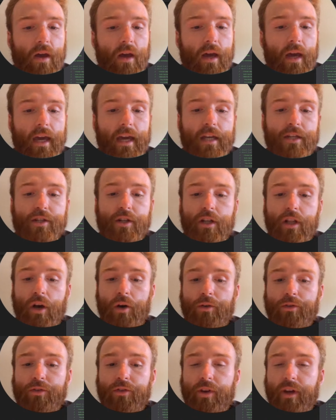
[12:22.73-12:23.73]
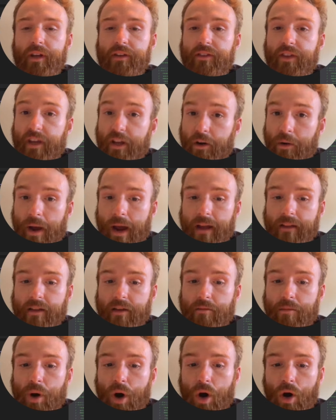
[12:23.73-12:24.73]
Each closer is the
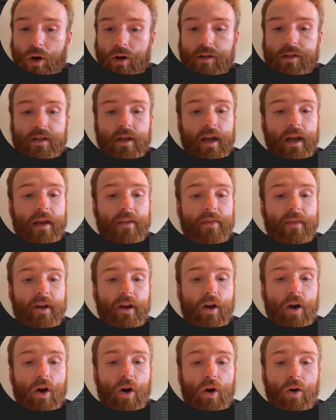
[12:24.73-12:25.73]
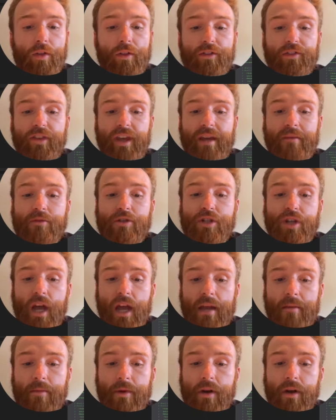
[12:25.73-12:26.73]
interacting part, and they're all the same
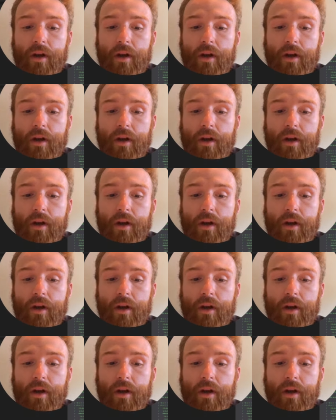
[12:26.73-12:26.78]
shape.